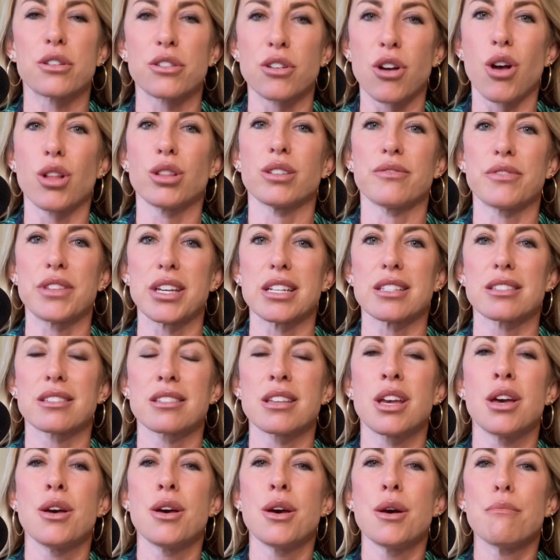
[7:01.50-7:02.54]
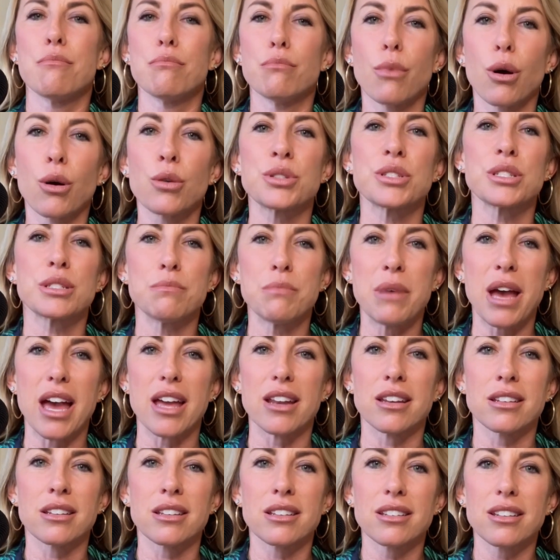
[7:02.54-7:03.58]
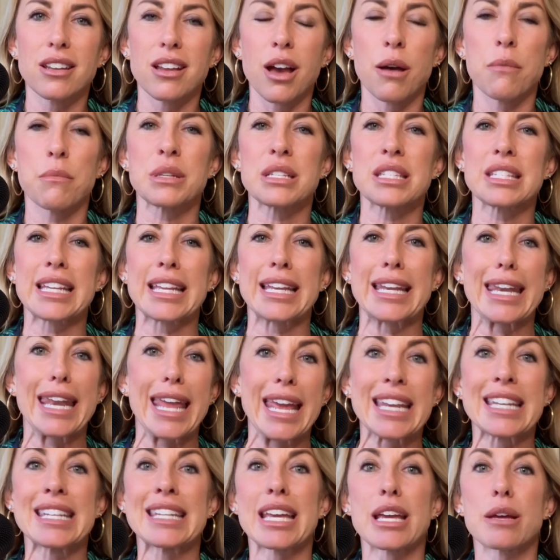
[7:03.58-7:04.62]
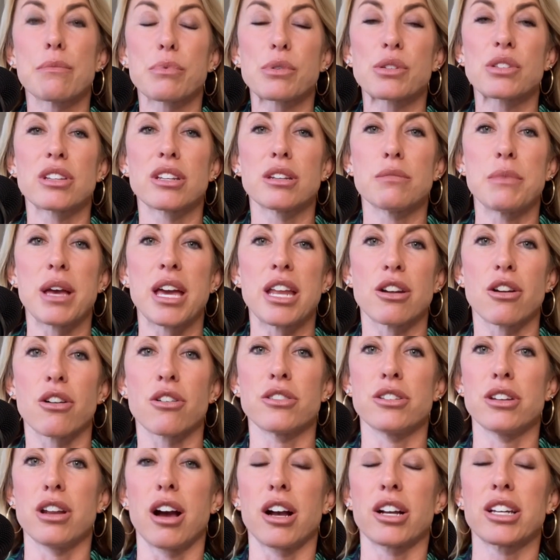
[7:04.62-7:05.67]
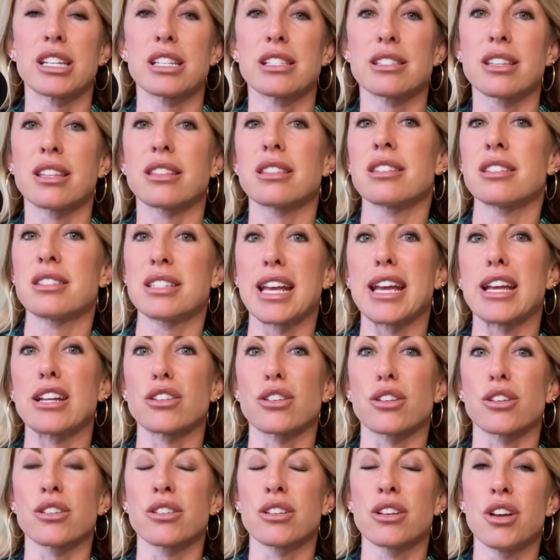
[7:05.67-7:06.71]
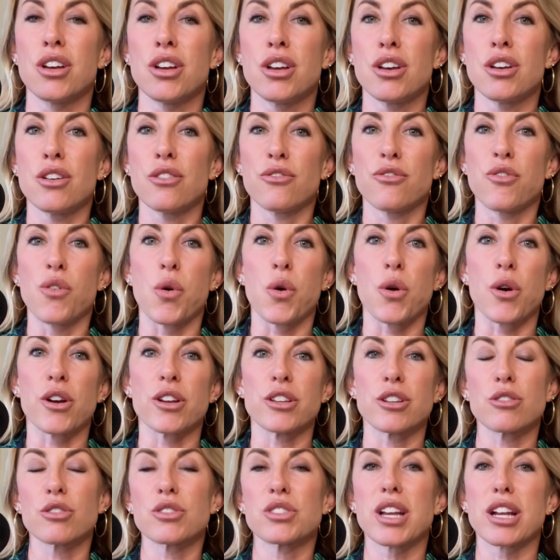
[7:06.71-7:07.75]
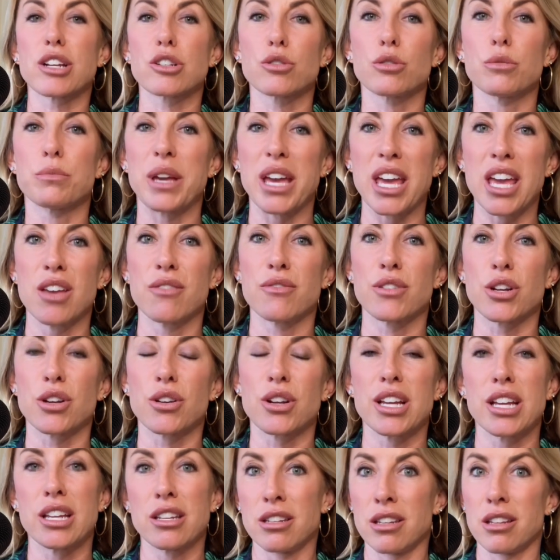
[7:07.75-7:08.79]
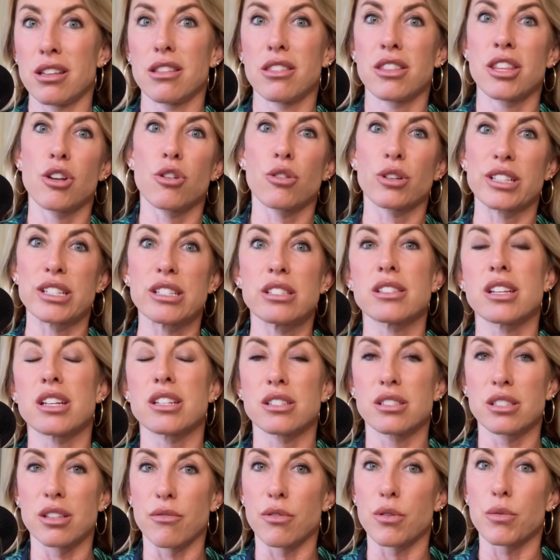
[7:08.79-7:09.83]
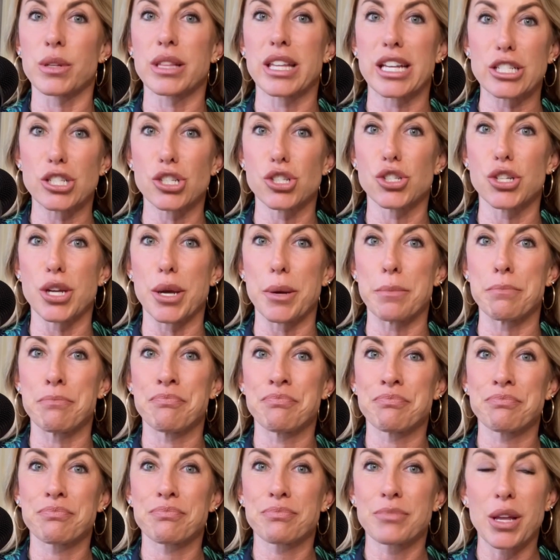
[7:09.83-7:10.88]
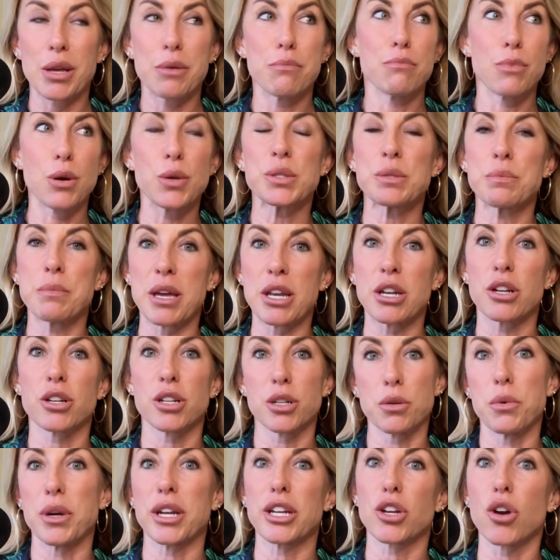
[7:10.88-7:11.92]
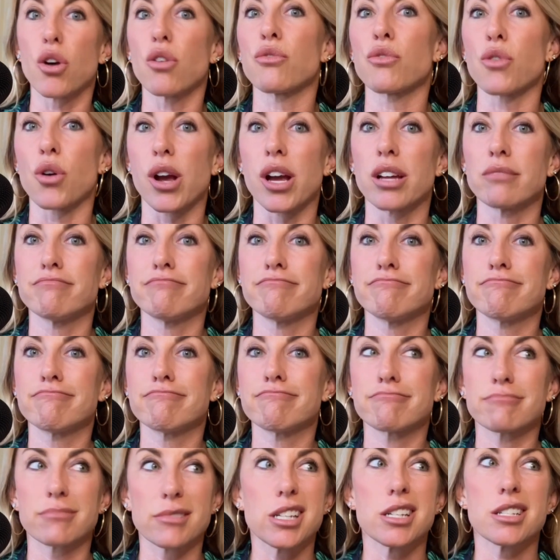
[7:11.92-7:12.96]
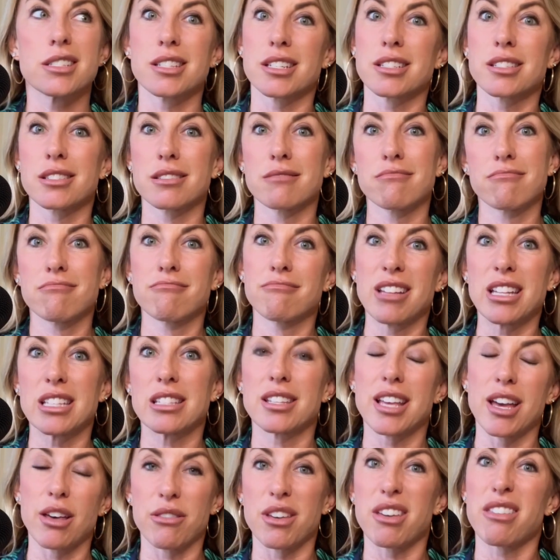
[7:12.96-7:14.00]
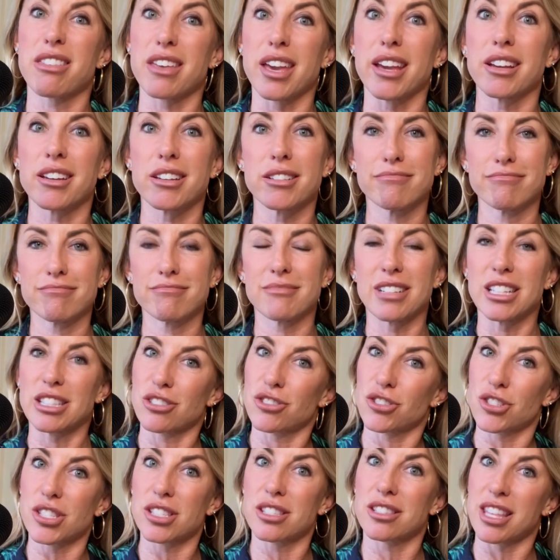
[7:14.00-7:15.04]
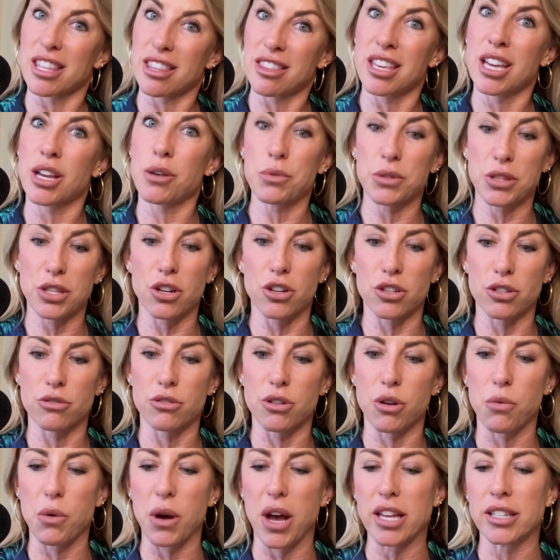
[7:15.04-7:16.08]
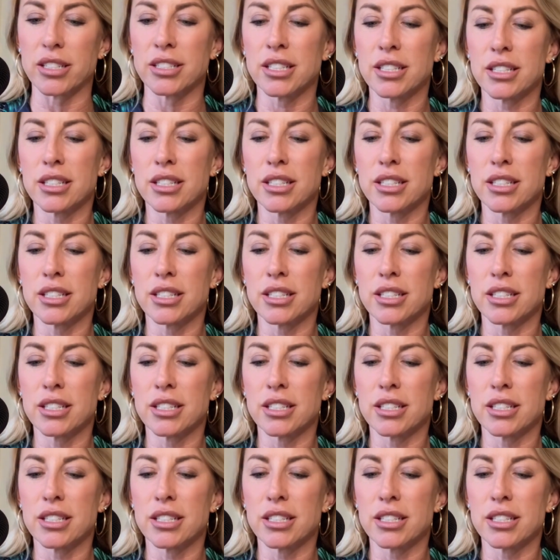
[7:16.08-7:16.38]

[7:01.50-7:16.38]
in all of this. Most men, I'm going to say 98% of men are not going to set the standard for your sexual behavior in the early stages of a relationship. Most men are going to want to go for it because that's how they think. It's just they think with their you-know-what.